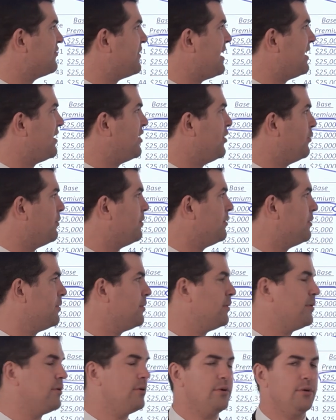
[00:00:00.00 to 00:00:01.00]
value
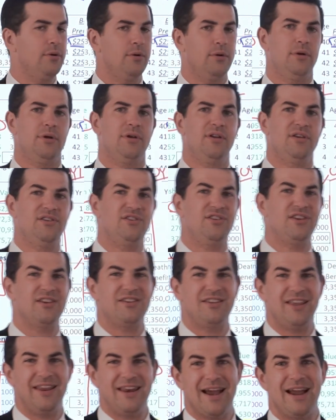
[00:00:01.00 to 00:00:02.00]

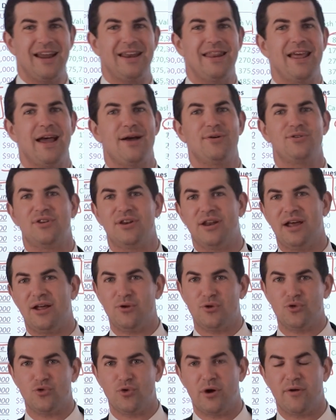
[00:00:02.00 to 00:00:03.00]

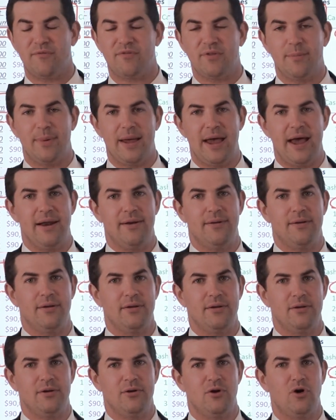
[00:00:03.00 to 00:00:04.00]
$69,000 right off the bat,
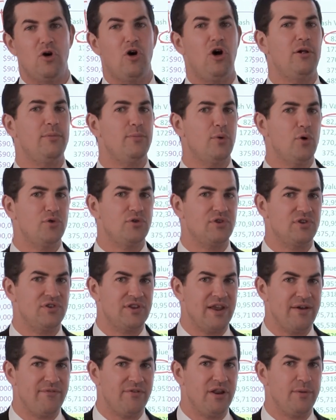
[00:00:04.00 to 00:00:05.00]
almost
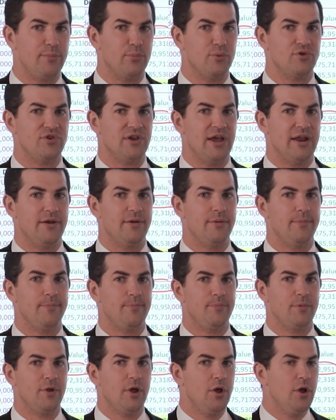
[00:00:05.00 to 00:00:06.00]
70%.
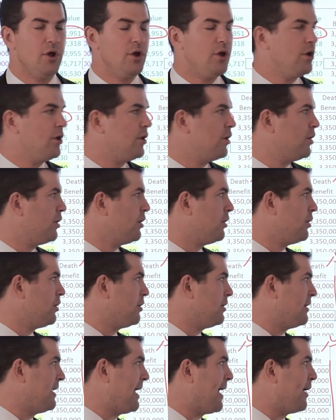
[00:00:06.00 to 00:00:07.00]

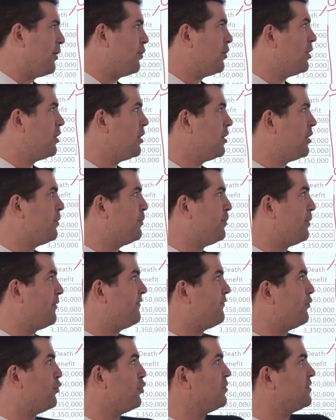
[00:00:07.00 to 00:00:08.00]
Now,
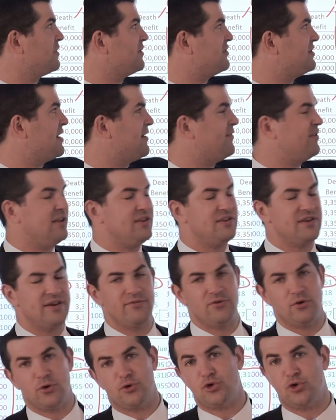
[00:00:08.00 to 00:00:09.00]
before the
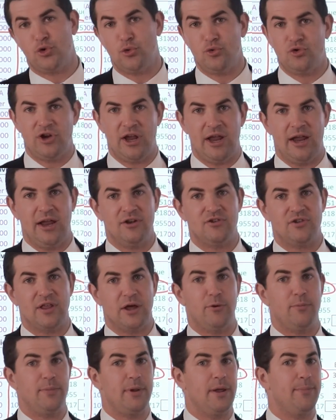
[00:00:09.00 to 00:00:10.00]
7702 change,
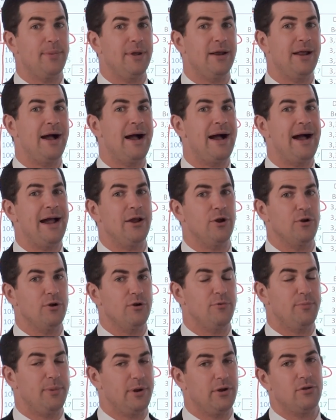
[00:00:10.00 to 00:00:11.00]
that would be a bit higher,
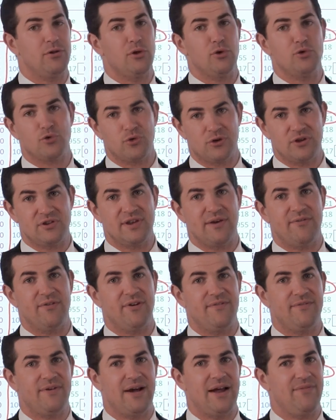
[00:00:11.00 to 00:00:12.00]
it'd be closer to
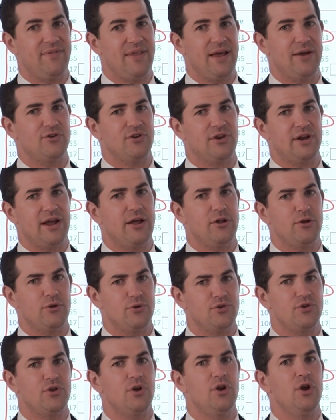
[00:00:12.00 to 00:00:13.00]

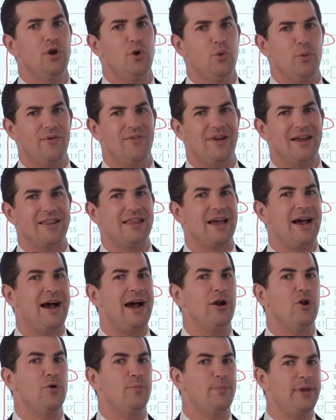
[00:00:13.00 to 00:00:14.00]
$75,000. We've got the
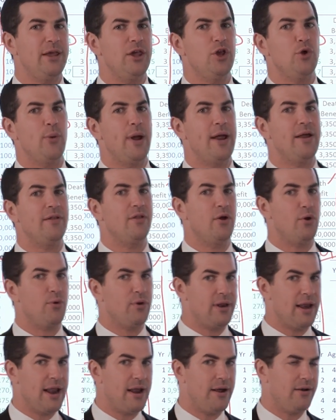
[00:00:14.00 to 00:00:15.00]
higher PUA
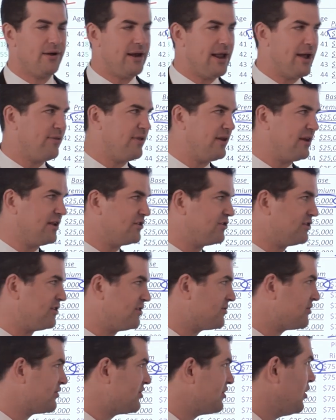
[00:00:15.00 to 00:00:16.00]
load now, now that
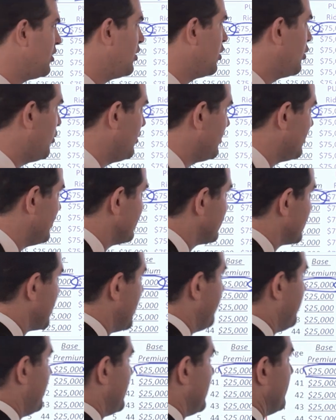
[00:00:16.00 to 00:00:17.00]
exists with this
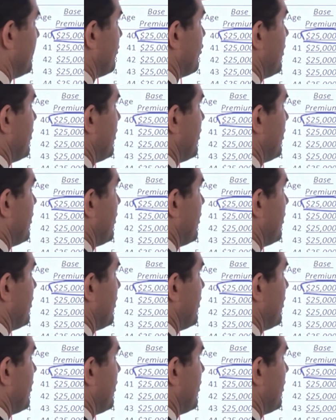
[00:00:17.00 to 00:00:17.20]
company and